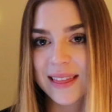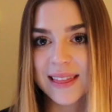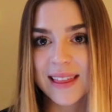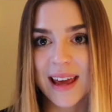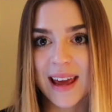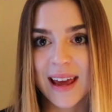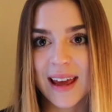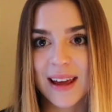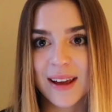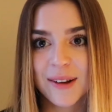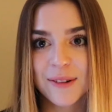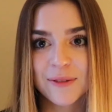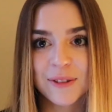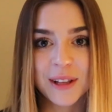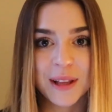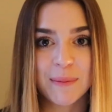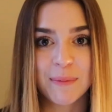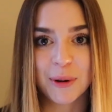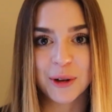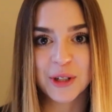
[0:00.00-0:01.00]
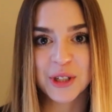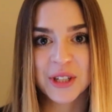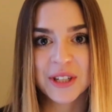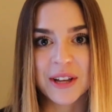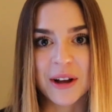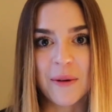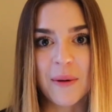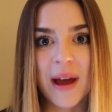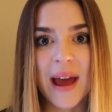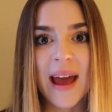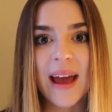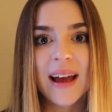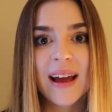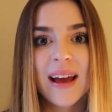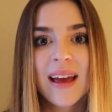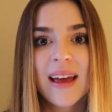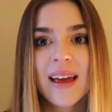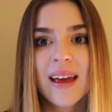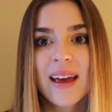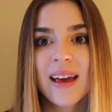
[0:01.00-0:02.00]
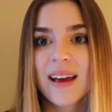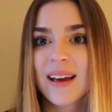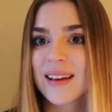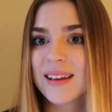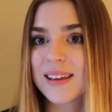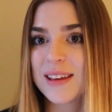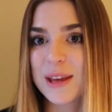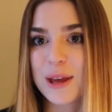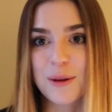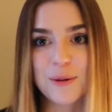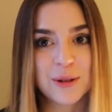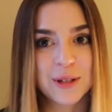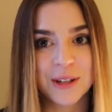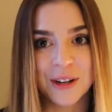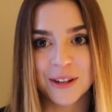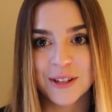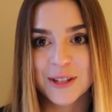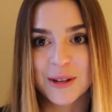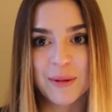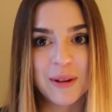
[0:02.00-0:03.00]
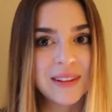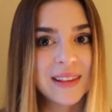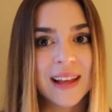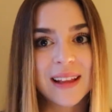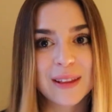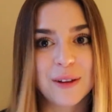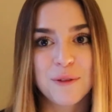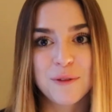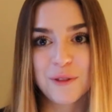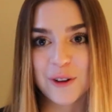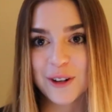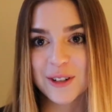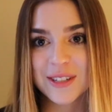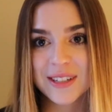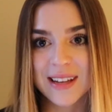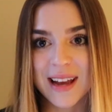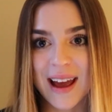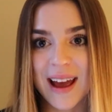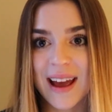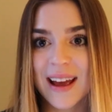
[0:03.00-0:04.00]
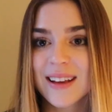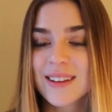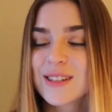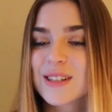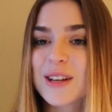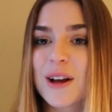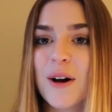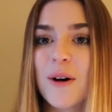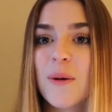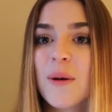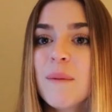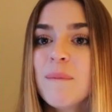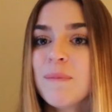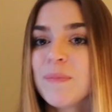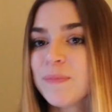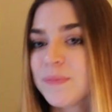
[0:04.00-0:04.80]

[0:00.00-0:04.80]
They really push sewing. You start sewing like the first day. So